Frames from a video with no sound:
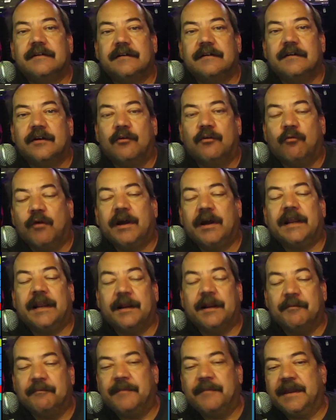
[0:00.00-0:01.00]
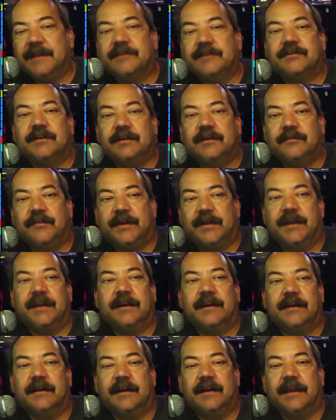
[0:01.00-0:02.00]
What an amazing thing.
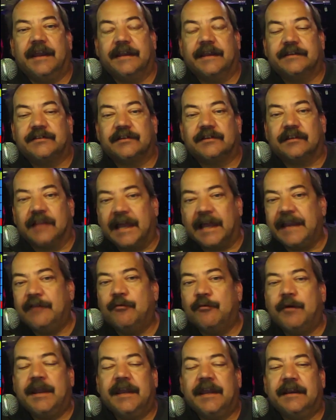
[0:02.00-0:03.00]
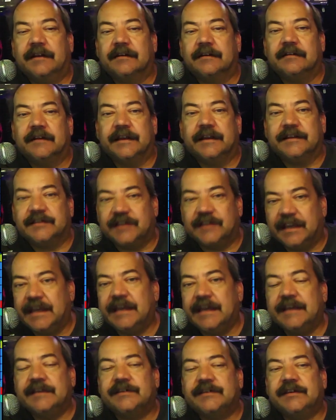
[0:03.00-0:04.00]
It's lightweight, it's
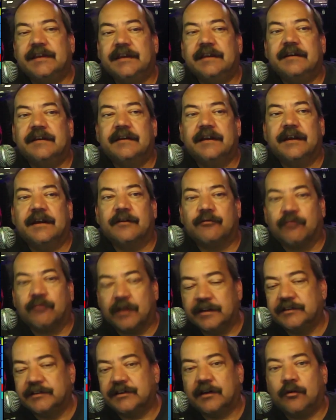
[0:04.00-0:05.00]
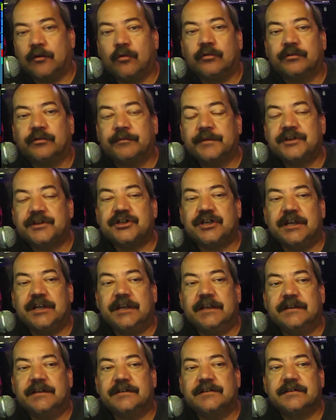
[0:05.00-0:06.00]
easy, it runs on older
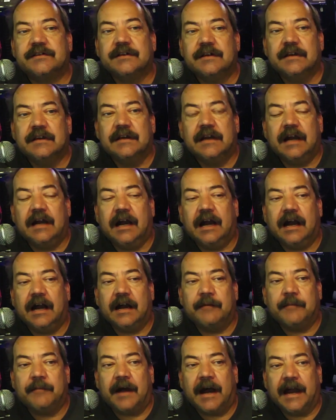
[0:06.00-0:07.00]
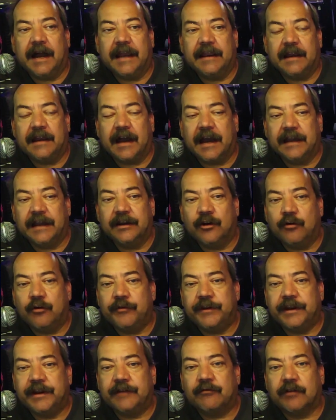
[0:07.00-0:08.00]
machines. I know
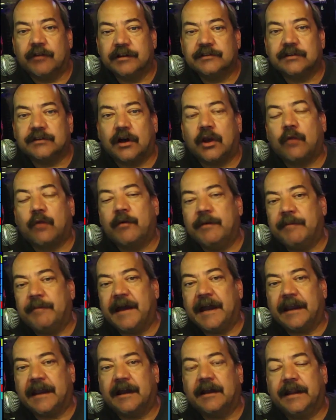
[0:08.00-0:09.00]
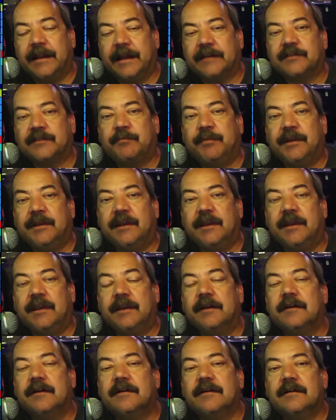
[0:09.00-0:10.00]
that it runs all the way back on XP,
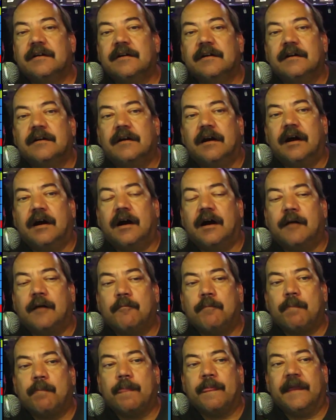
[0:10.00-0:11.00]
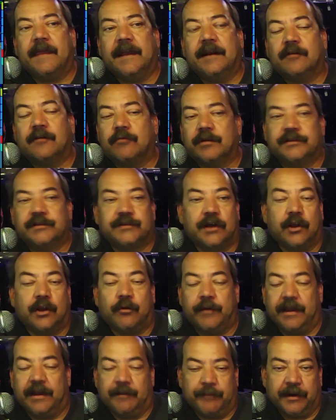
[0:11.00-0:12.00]
and it runs all the
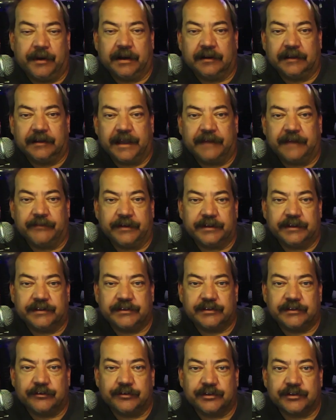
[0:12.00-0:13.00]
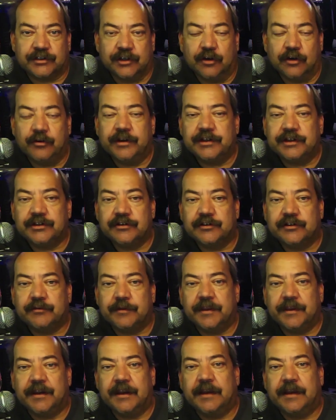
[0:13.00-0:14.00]
way up on 11, so there's no issues
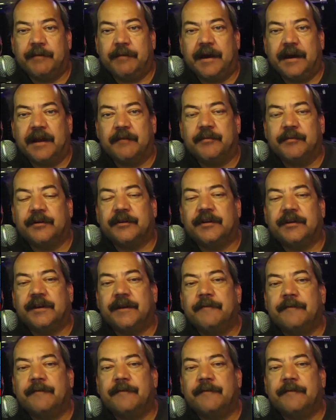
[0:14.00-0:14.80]
with any compatibility.